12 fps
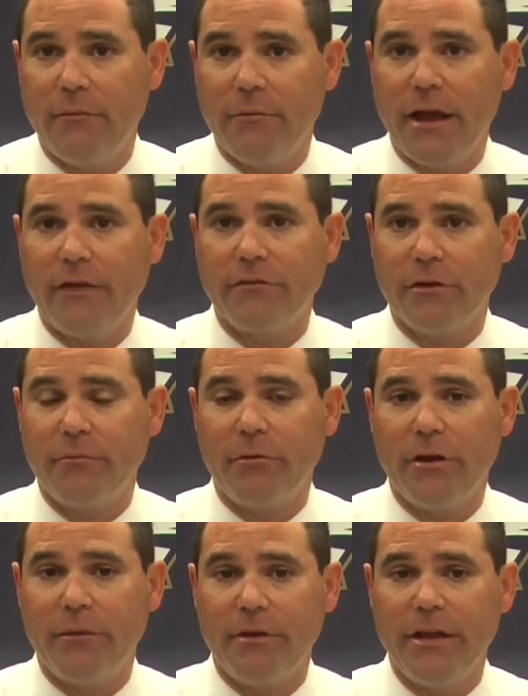We have to
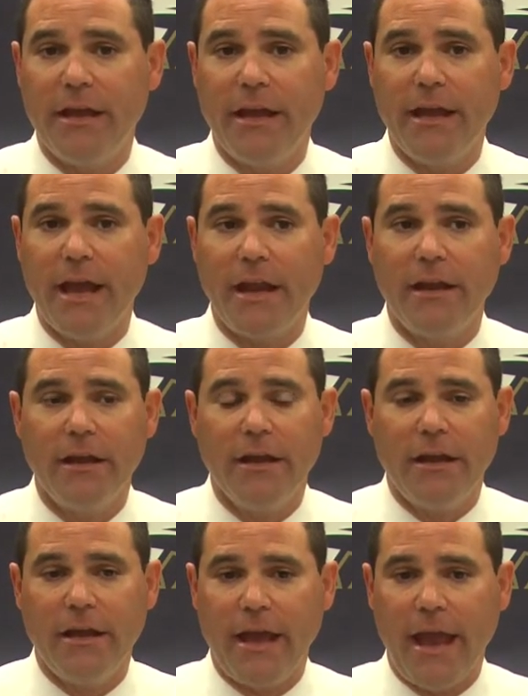upgrade it. But
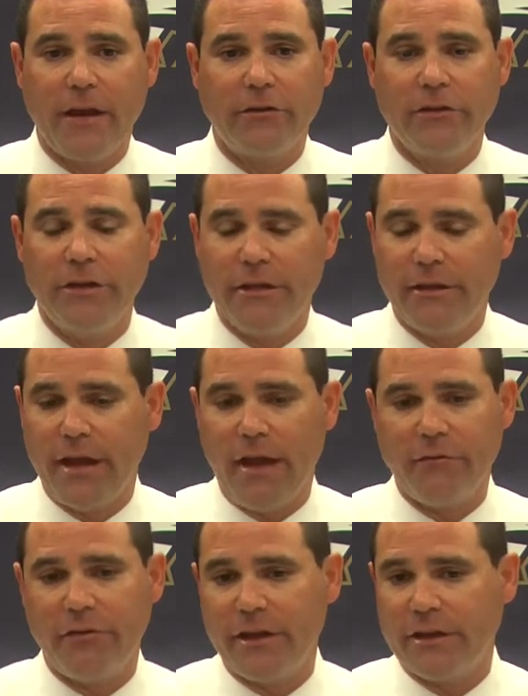he handled the
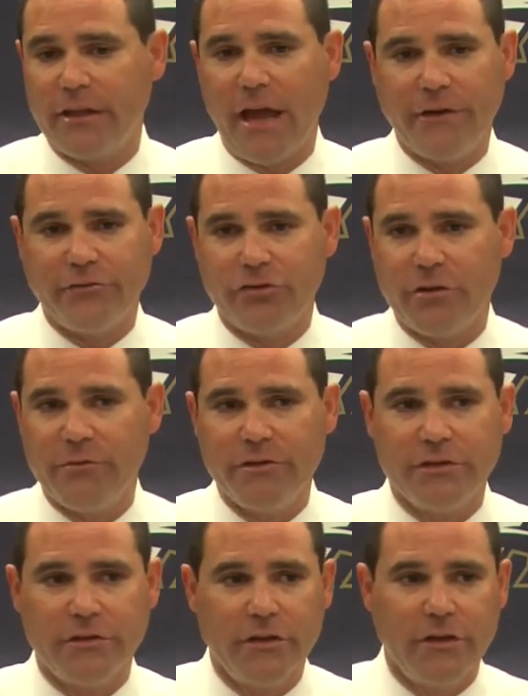everything at the line of
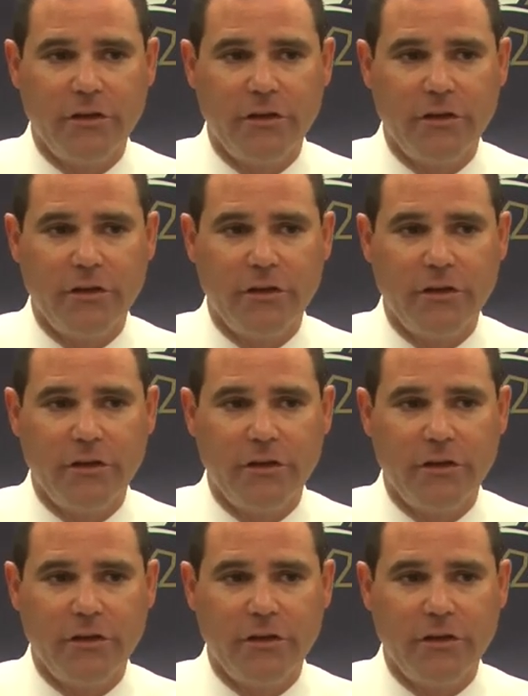scrimmage